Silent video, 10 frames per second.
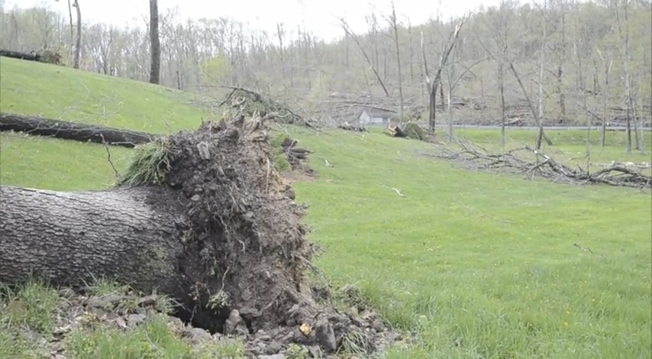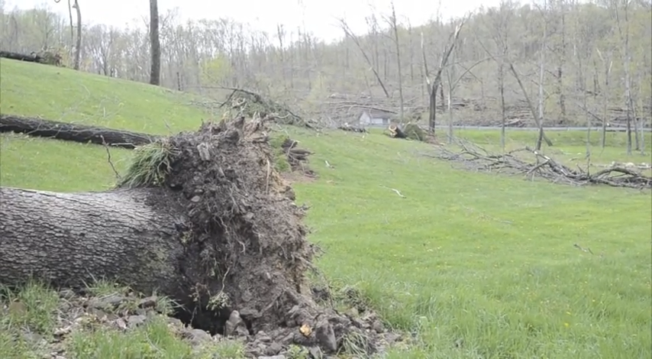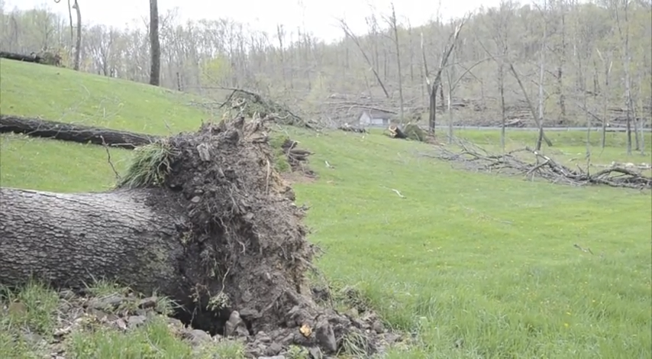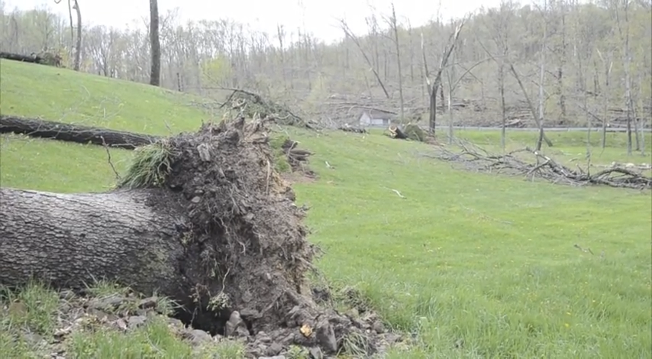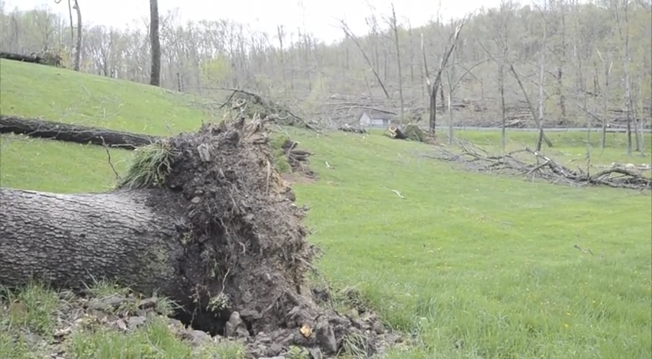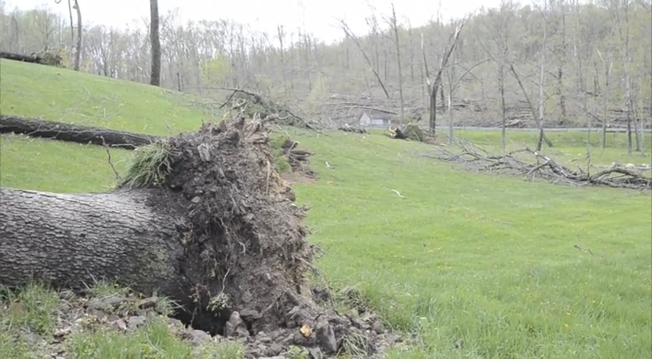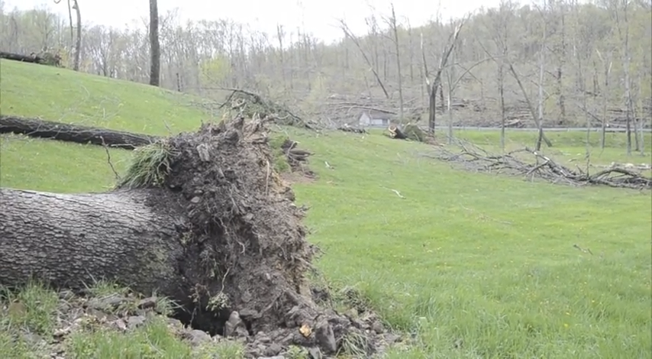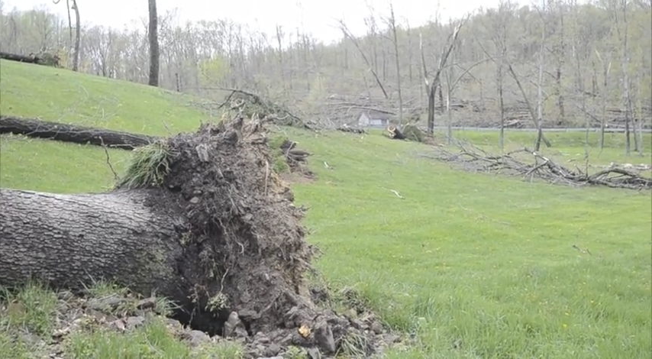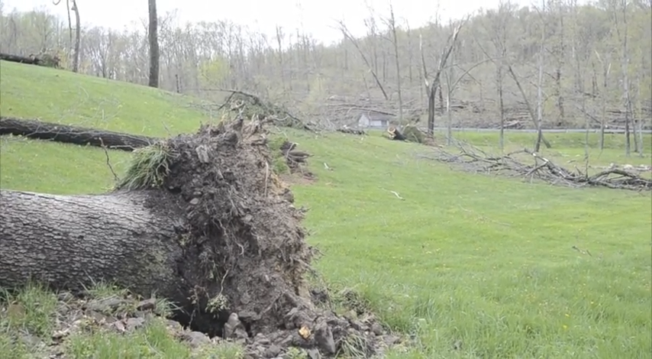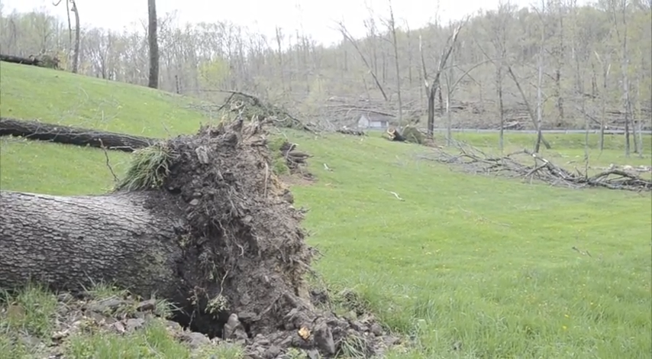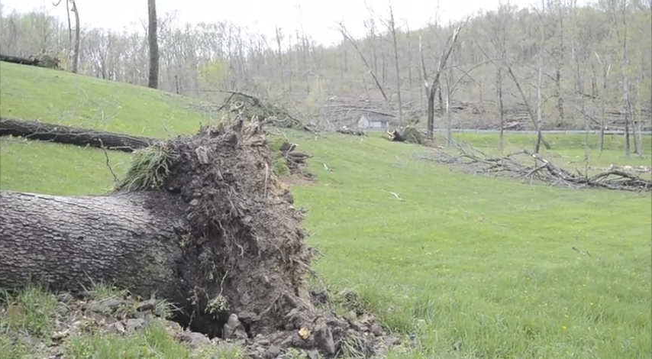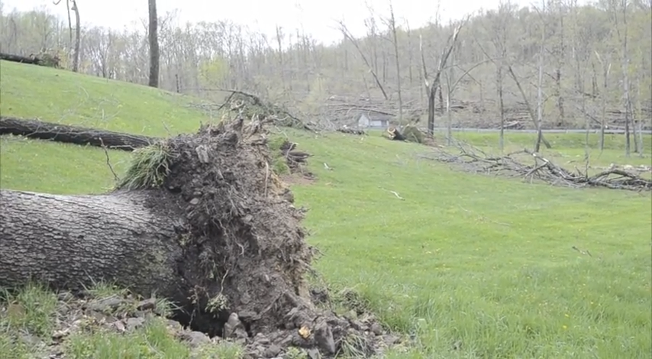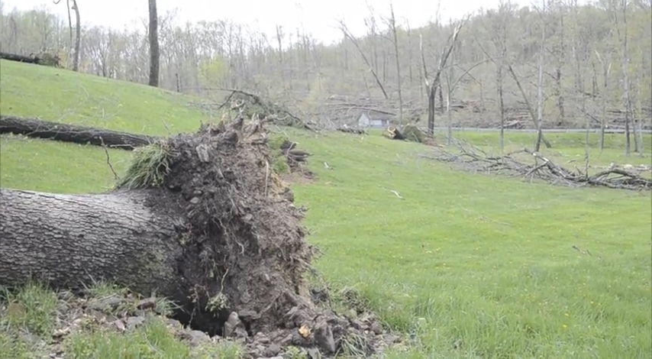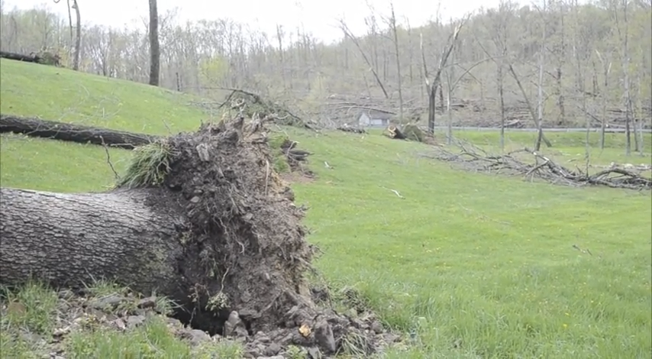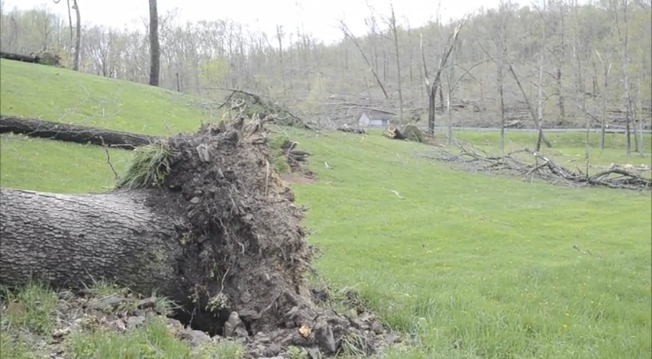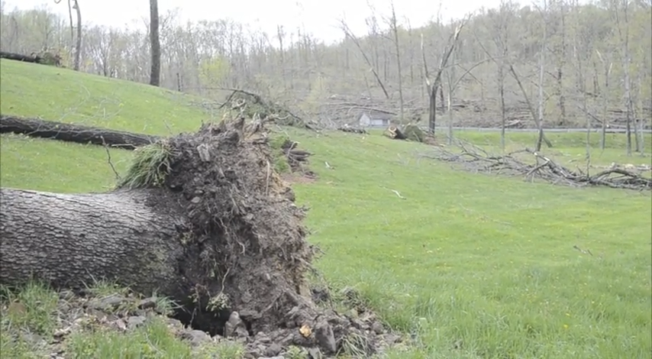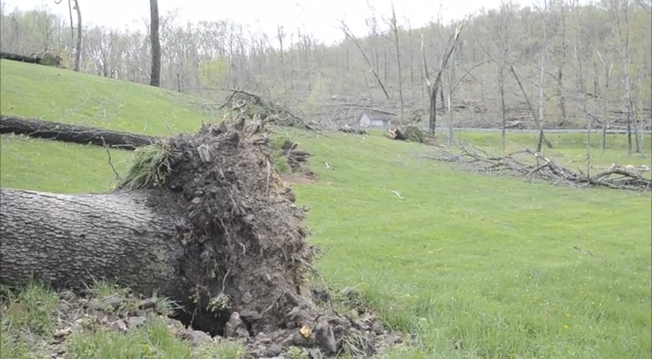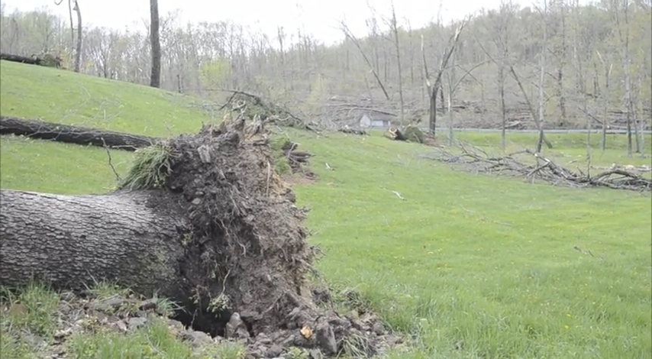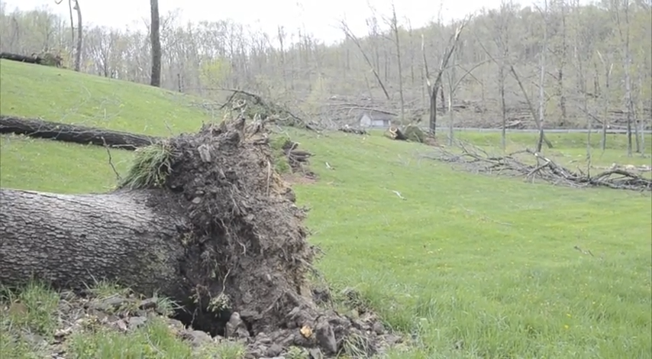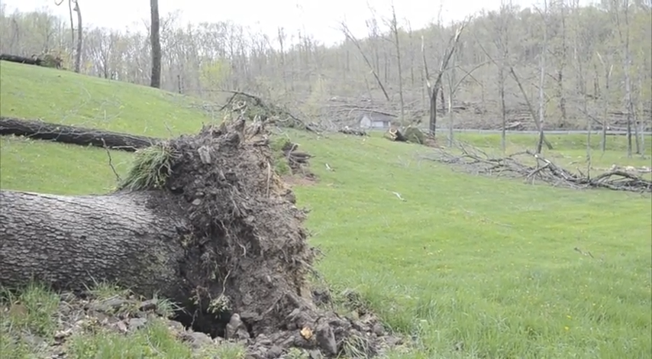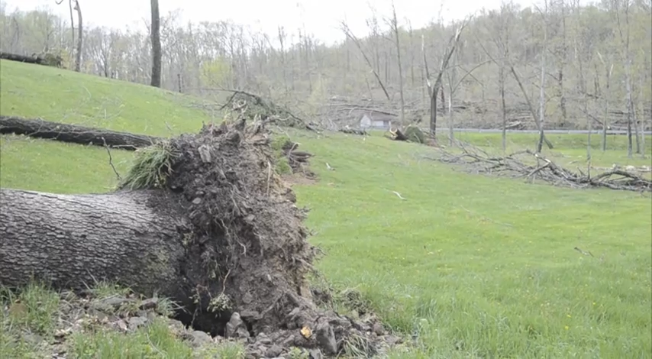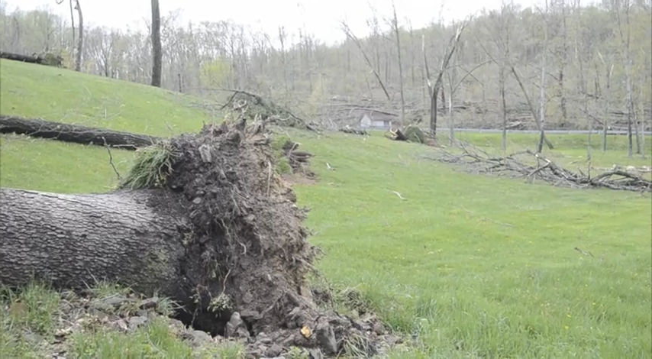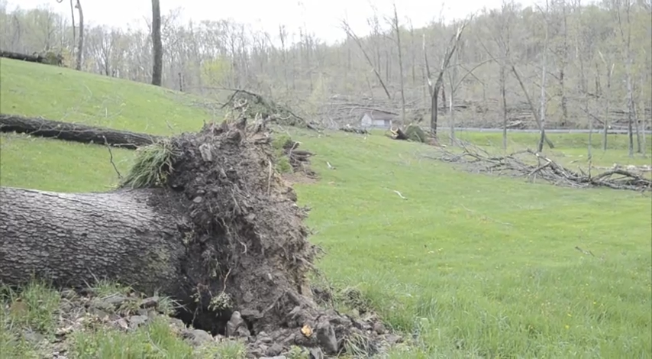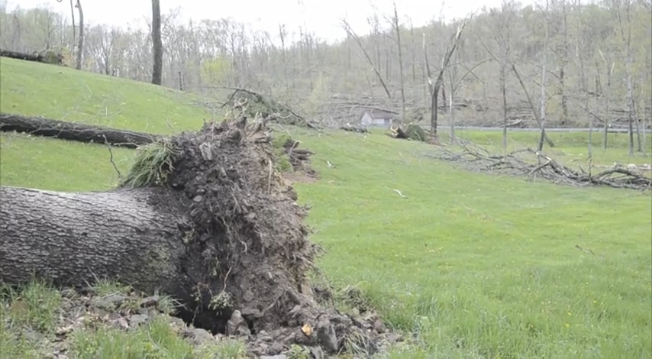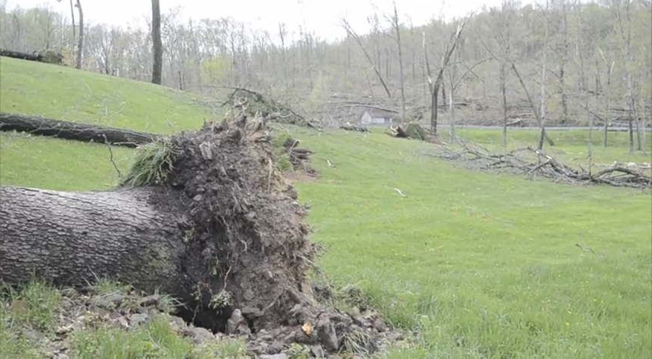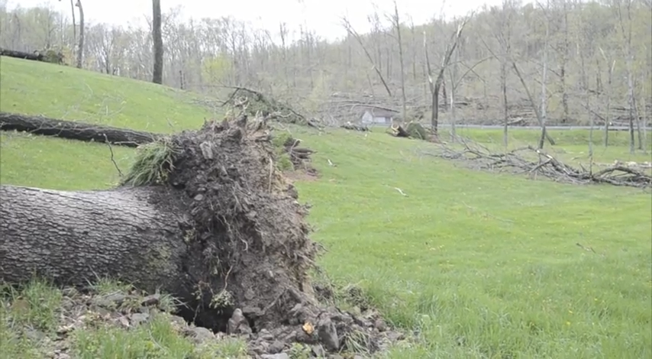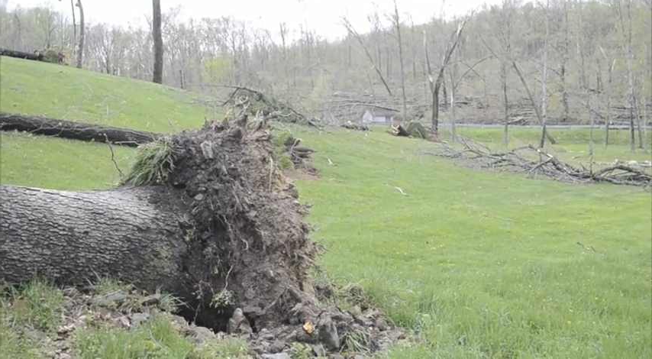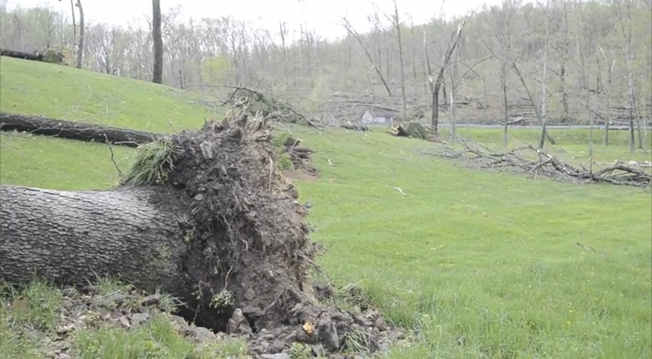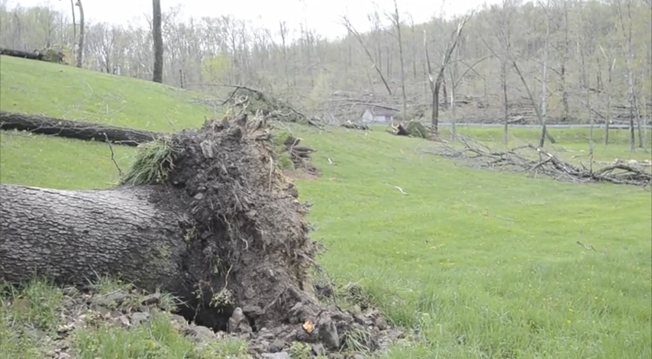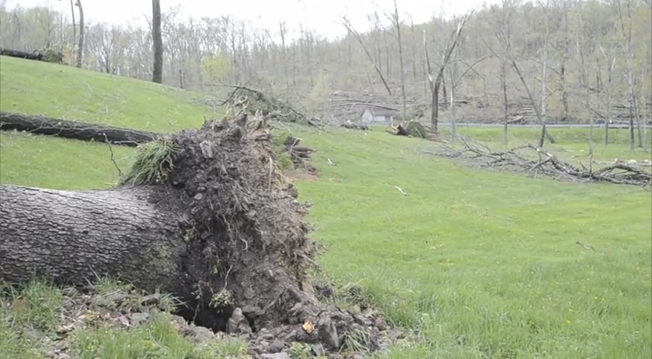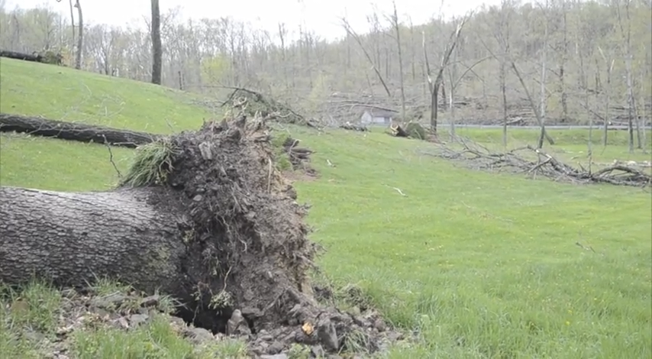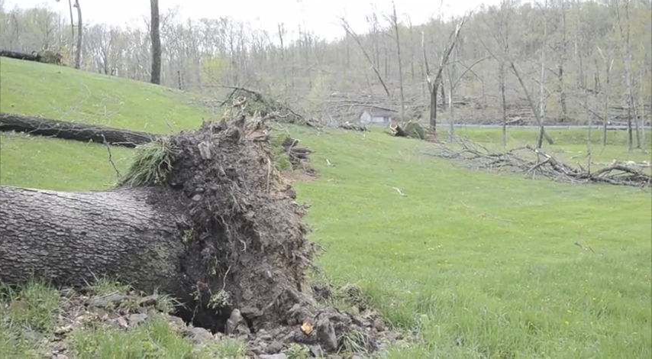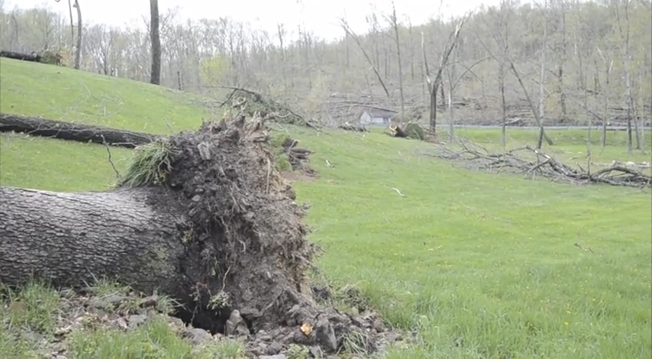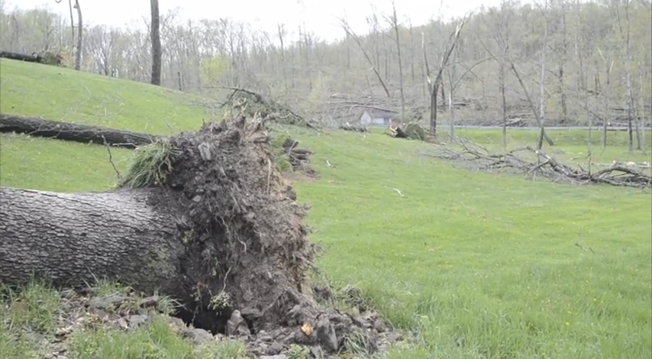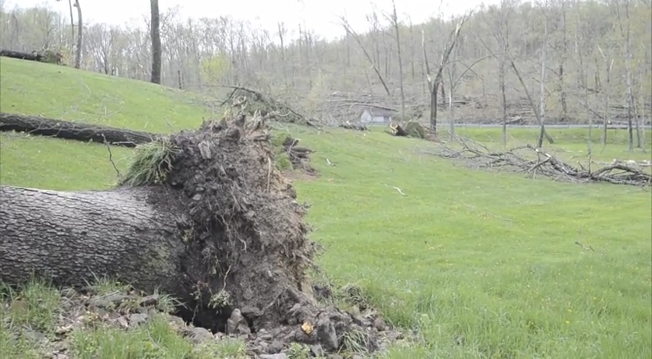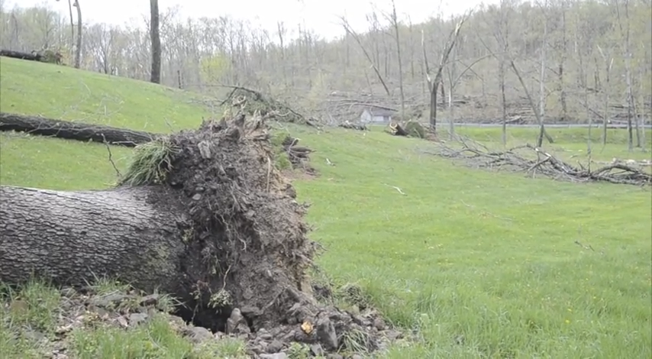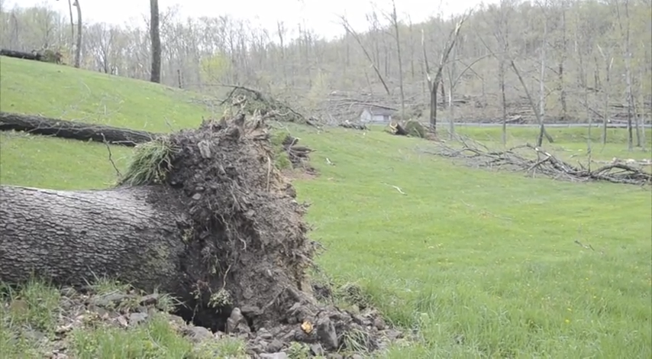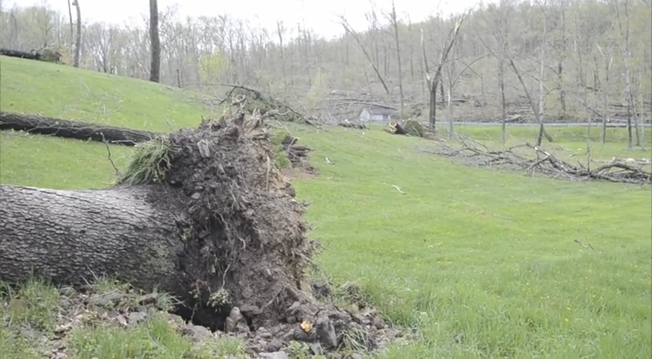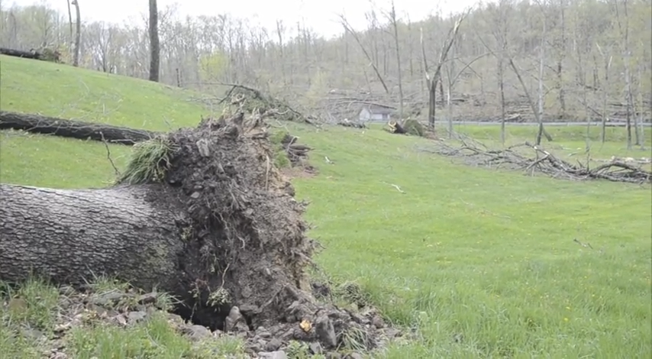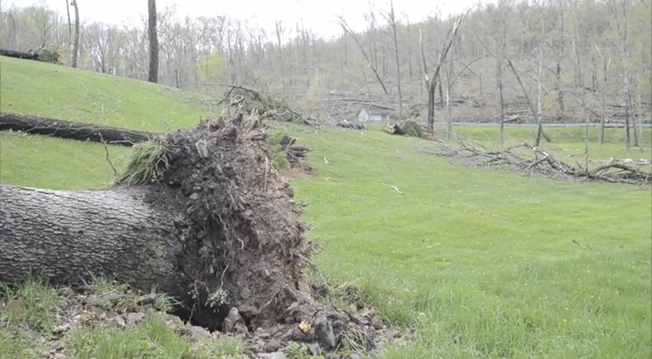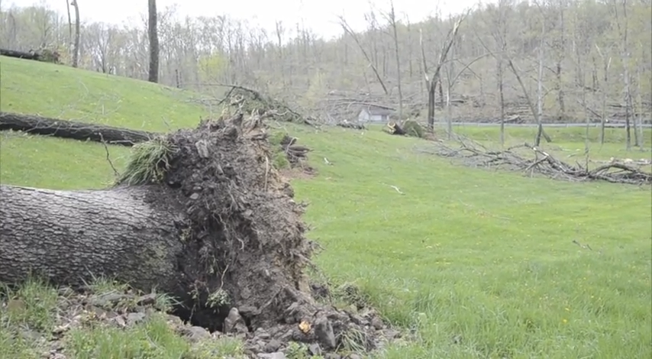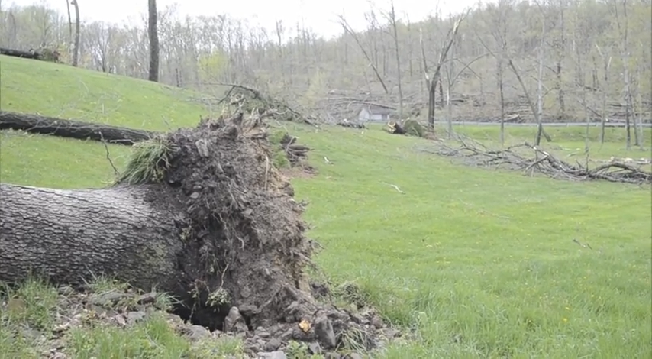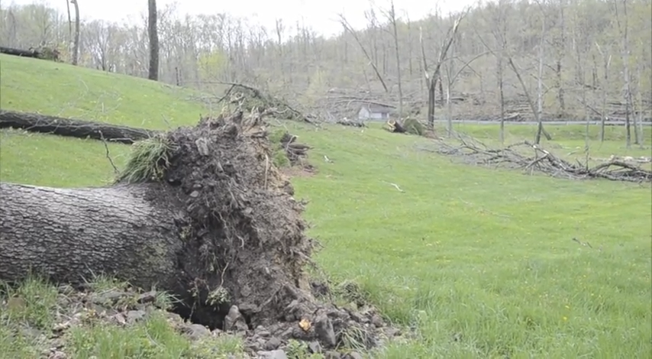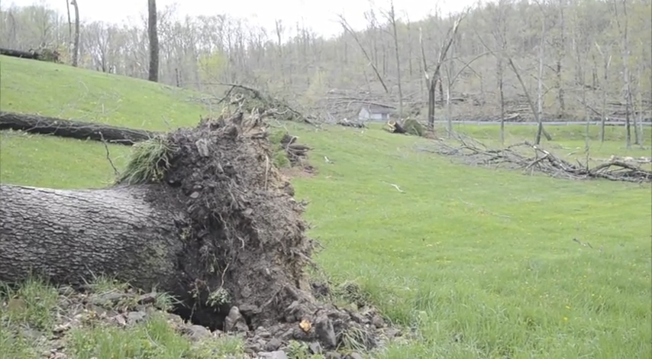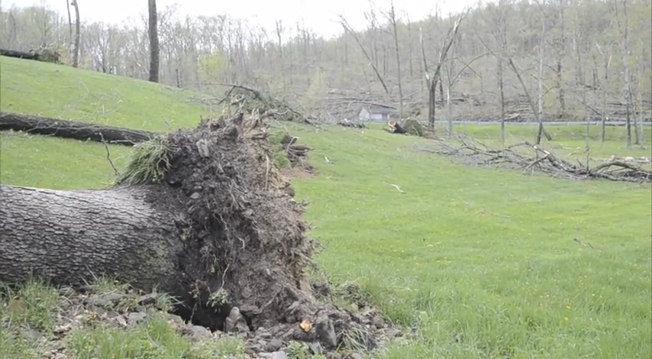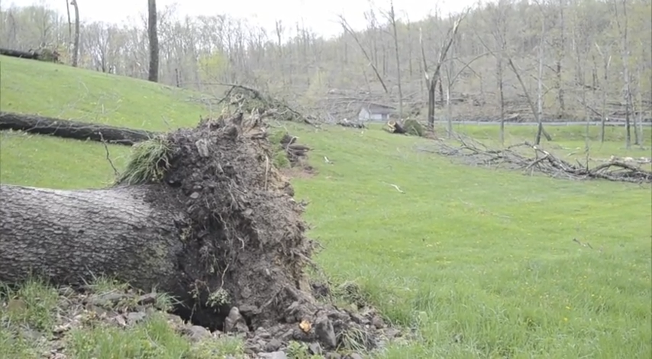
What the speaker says: [unreadable: no face in view]